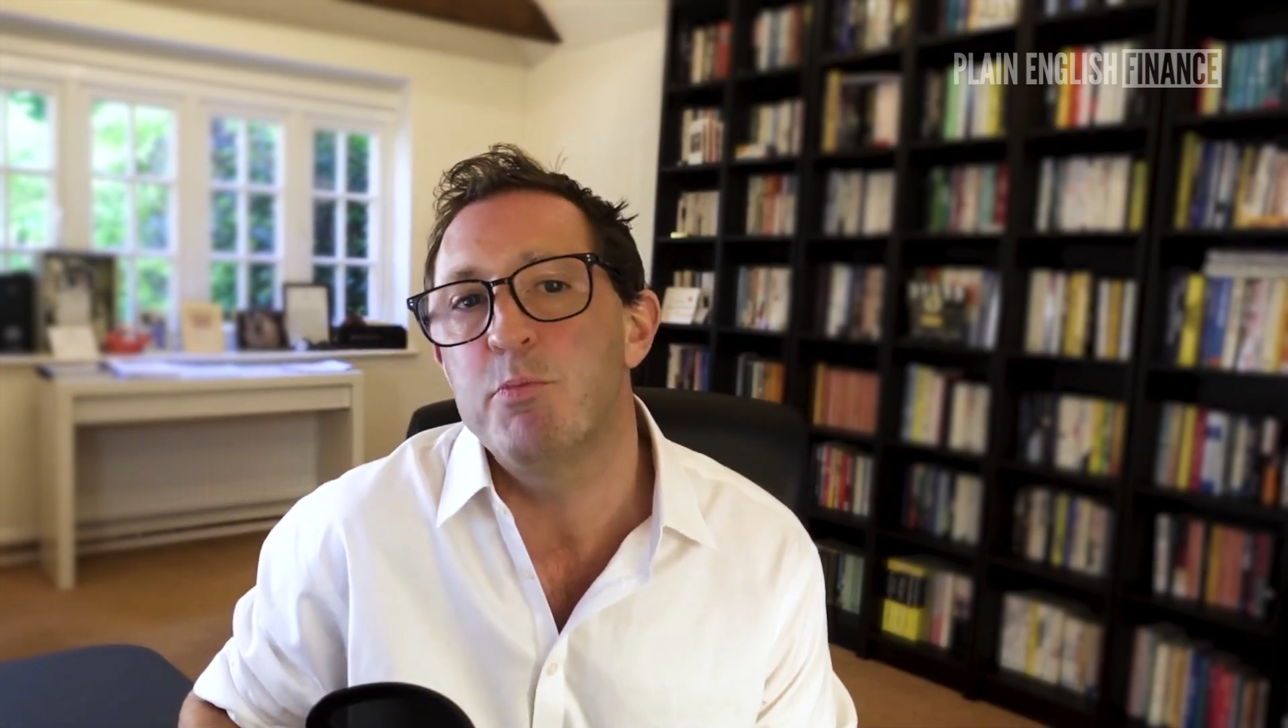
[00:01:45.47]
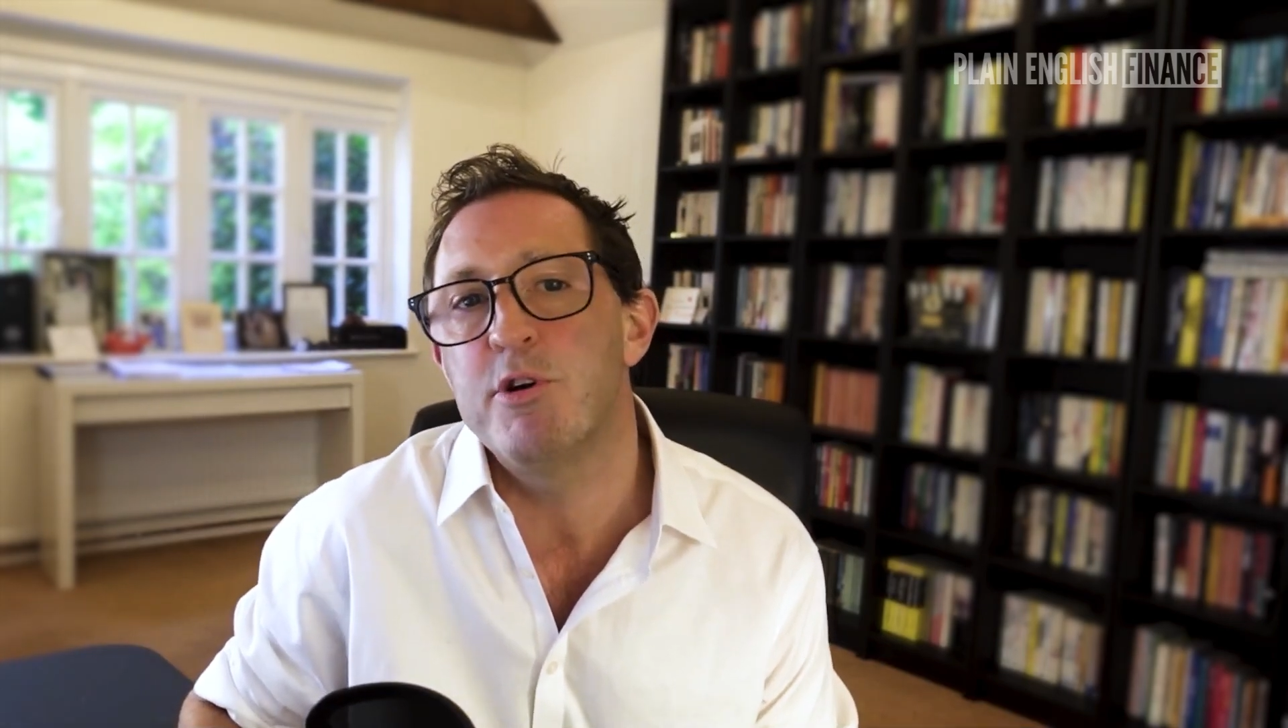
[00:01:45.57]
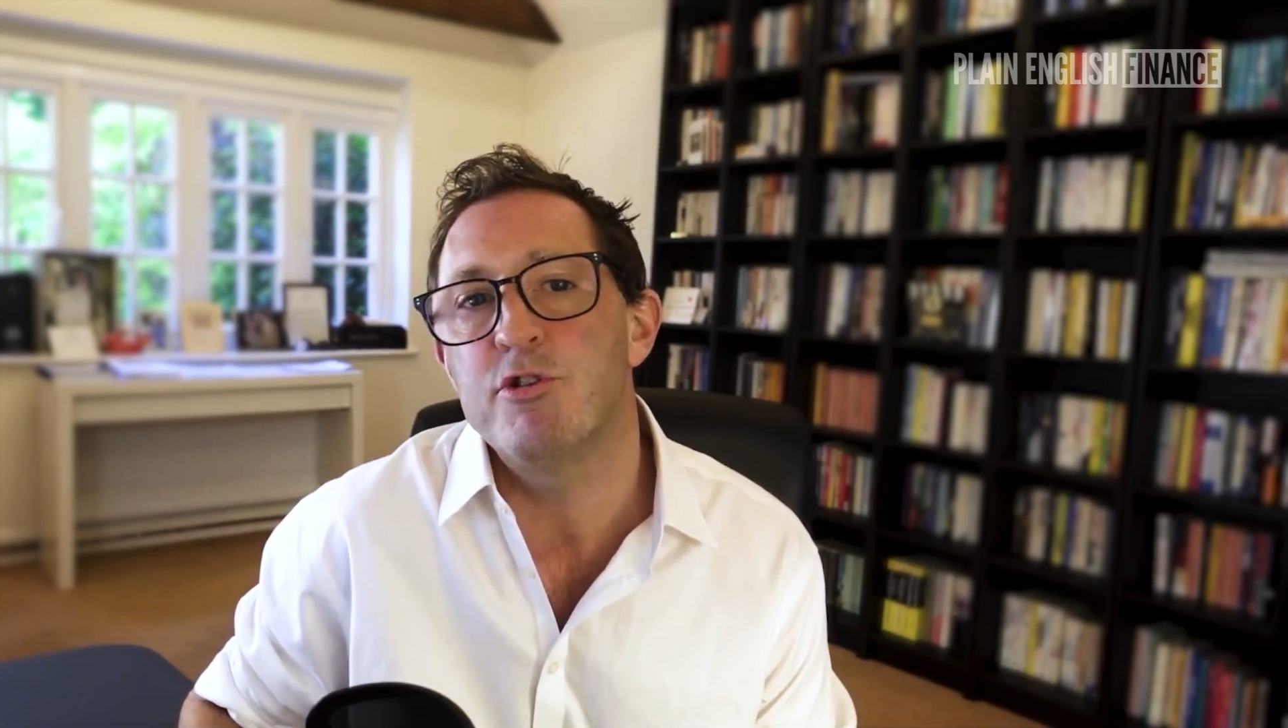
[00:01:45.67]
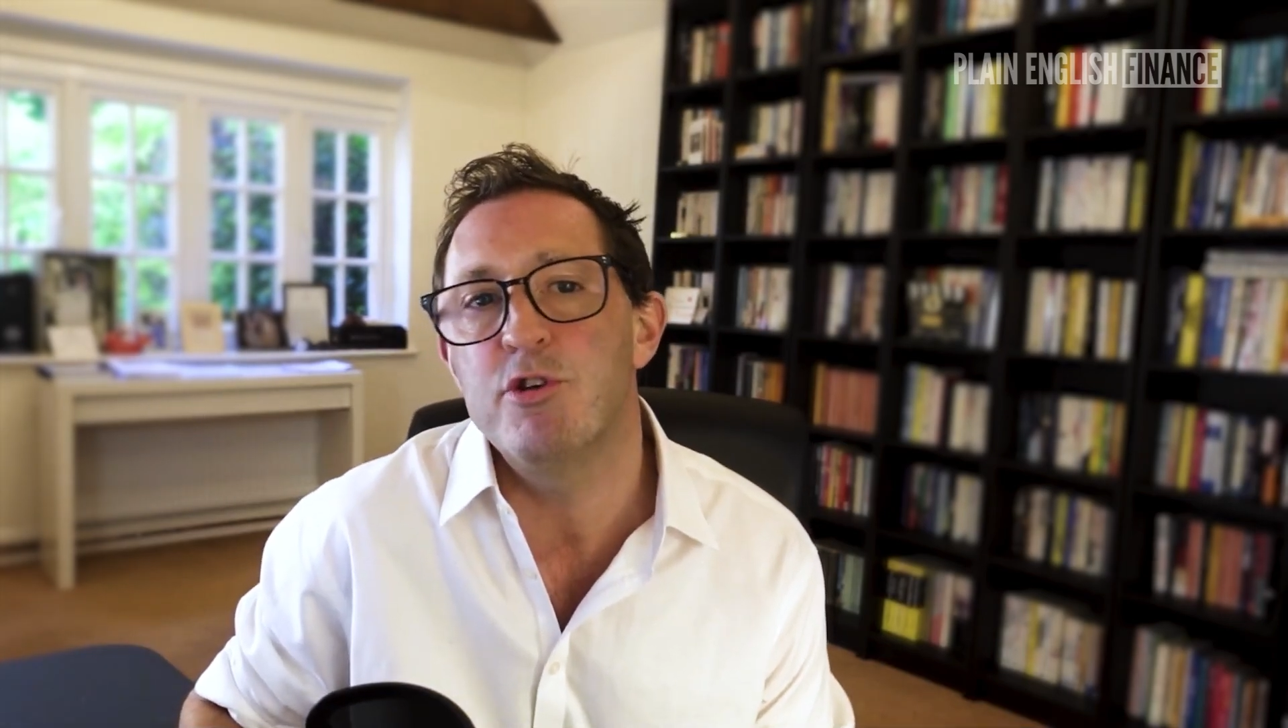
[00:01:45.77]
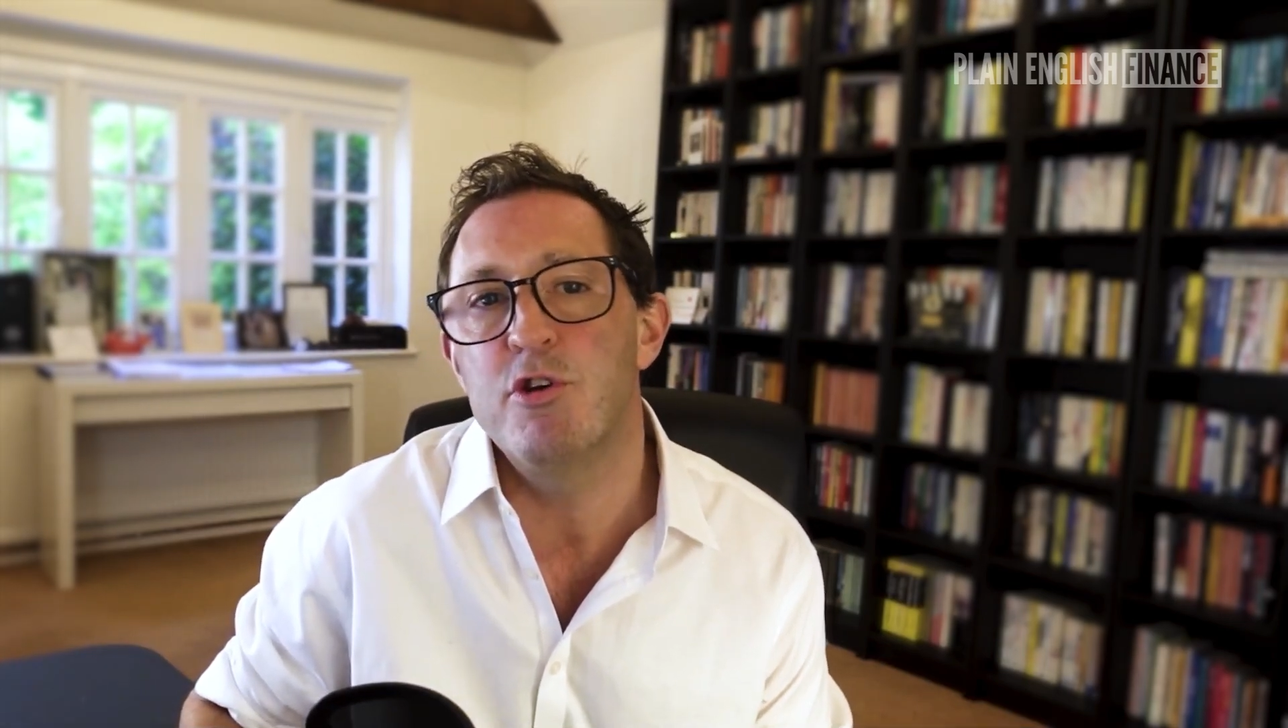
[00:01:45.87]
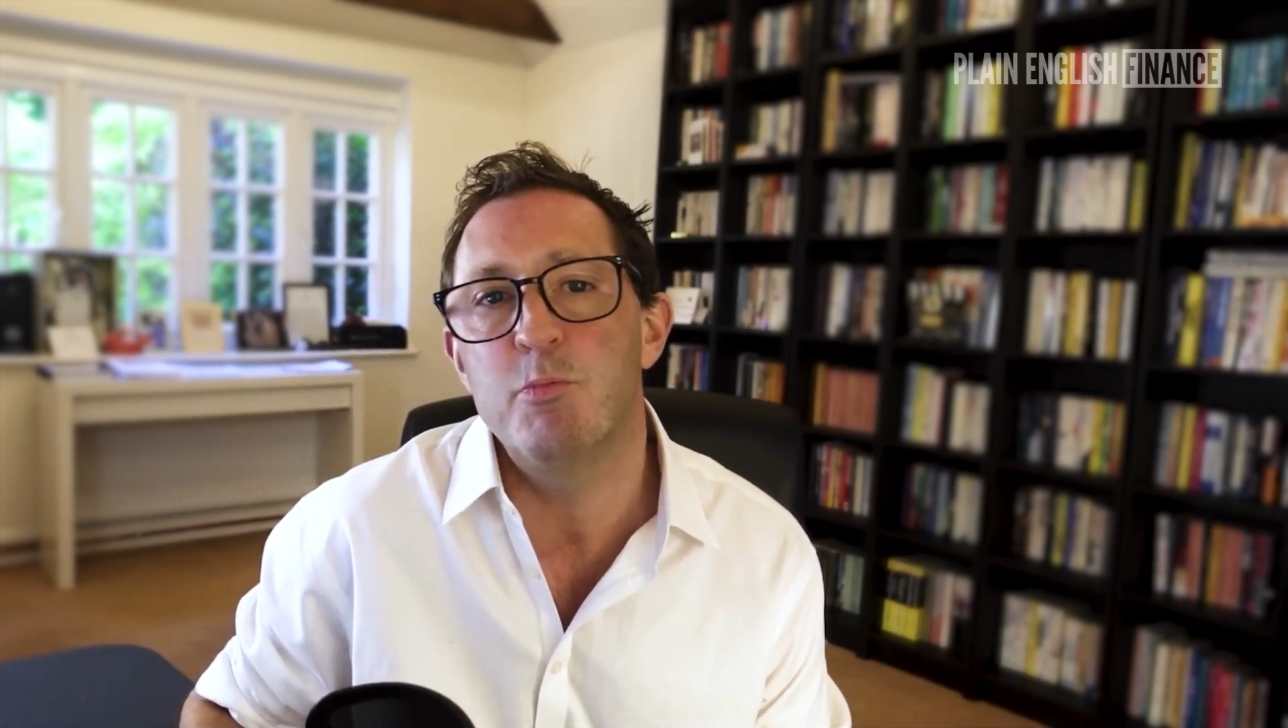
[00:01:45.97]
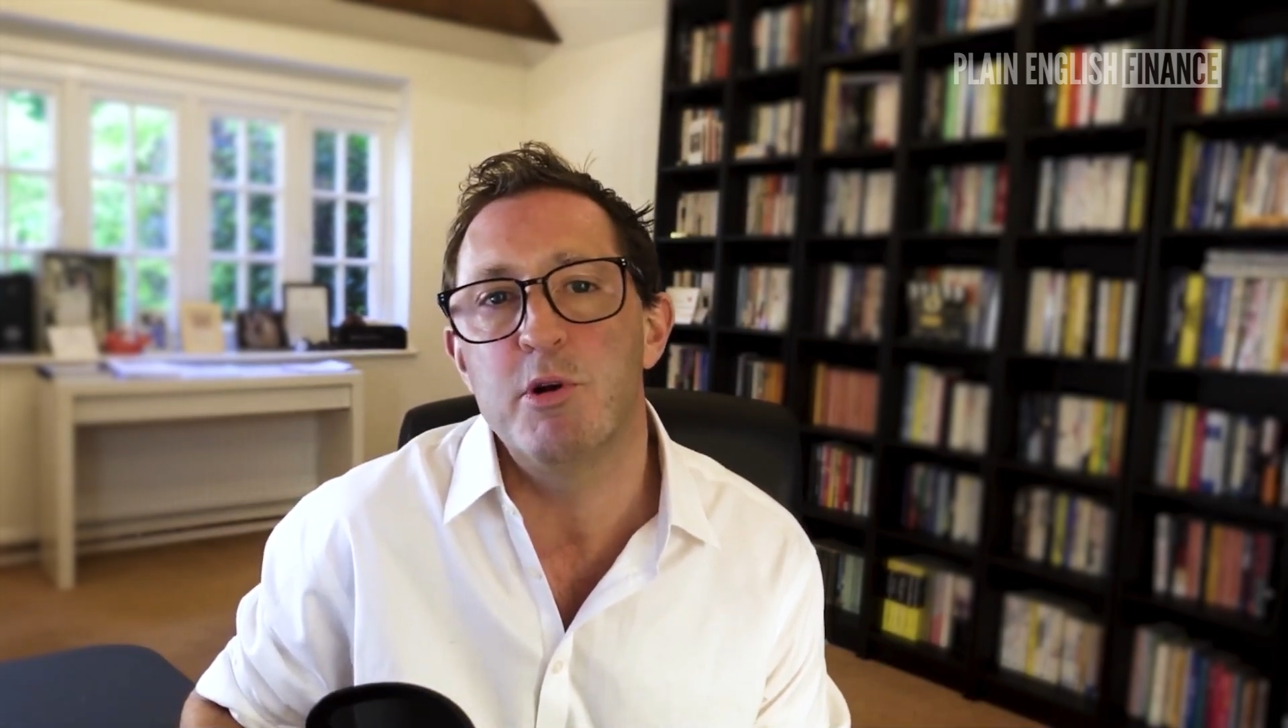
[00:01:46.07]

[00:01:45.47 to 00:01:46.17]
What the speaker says: British news